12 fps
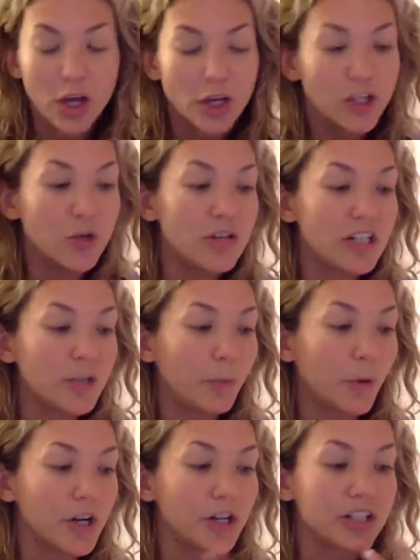You need to
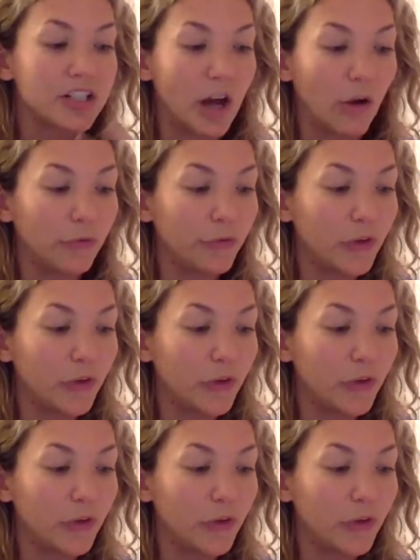put yourself